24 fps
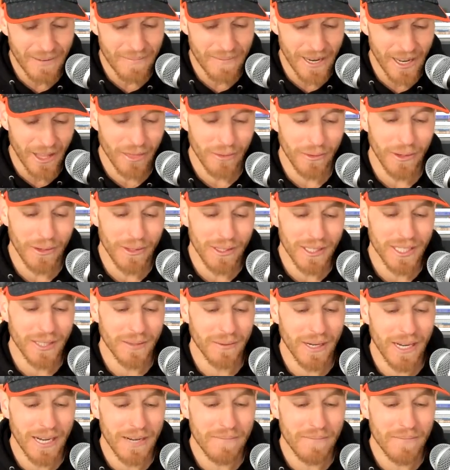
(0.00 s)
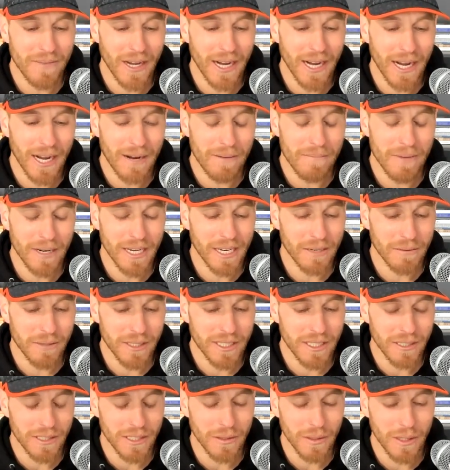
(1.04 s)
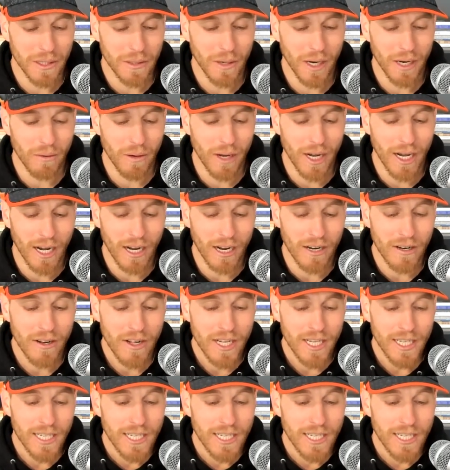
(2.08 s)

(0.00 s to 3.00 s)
through the swim. But he was still doing quite well.